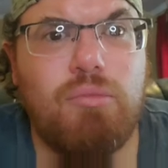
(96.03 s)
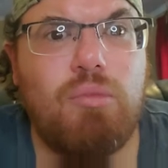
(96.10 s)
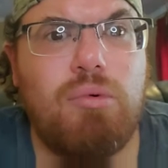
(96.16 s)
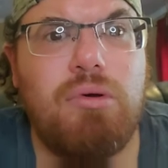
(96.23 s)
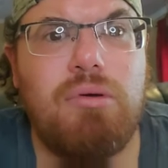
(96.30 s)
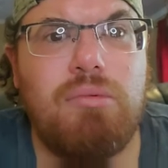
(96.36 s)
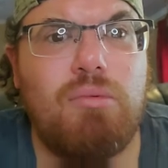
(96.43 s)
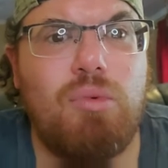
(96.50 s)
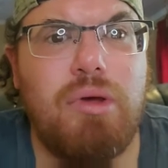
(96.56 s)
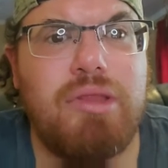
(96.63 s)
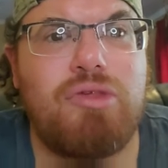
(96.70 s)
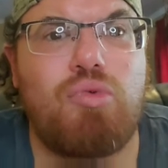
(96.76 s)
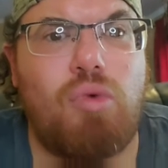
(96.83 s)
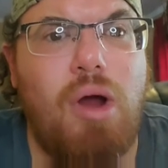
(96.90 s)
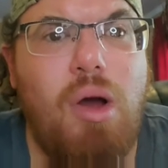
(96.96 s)
Well,
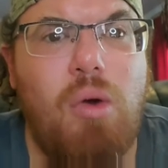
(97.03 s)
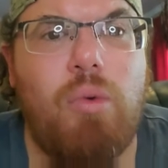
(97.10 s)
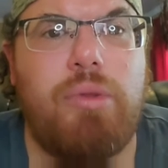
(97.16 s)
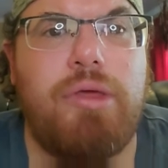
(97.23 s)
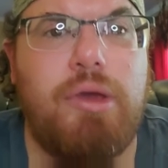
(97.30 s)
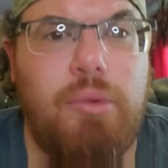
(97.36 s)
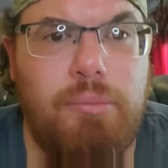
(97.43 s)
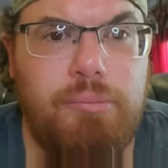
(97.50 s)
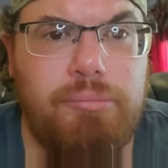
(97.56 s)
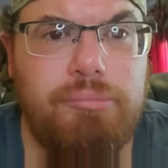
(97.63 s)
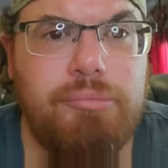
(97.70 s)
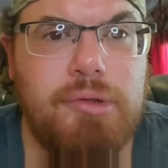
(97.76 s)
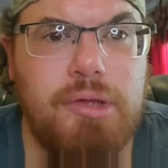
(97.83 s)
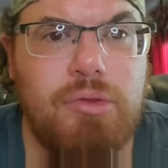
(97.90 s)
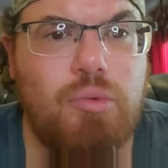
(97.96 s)
what's wrong with you?
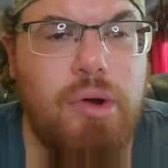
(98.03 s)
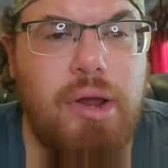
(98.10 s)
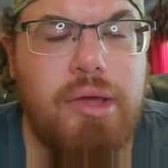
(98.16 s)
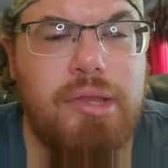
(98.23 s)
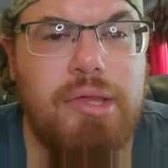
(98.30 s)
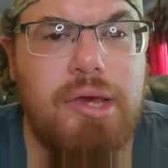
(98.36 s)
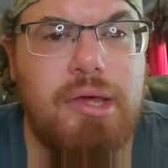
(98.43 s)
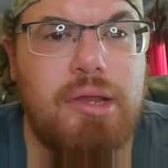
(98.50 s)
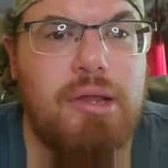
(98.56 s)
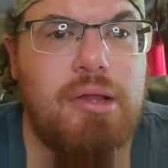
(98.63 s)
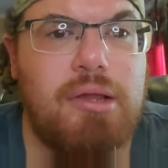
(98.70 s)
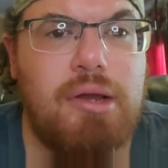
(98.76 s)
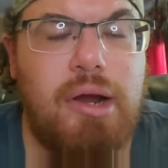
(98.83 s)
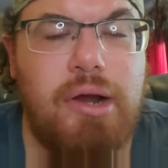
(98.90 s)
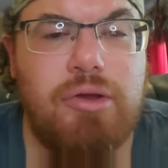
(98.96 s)
Is what I'd say to
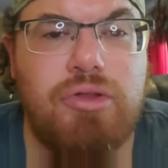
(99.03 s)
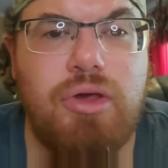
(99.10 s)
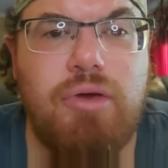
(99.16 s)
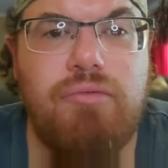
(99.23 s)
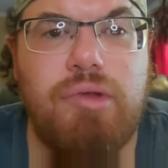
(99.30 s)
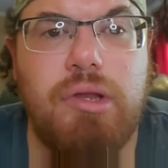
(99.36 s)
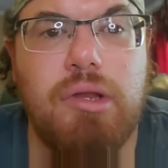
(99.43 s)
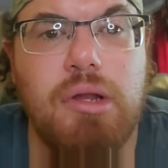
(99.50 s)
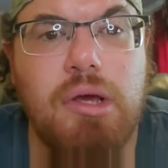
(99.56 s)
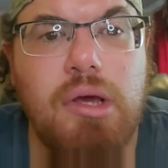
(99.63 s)
Derrick Chauvin.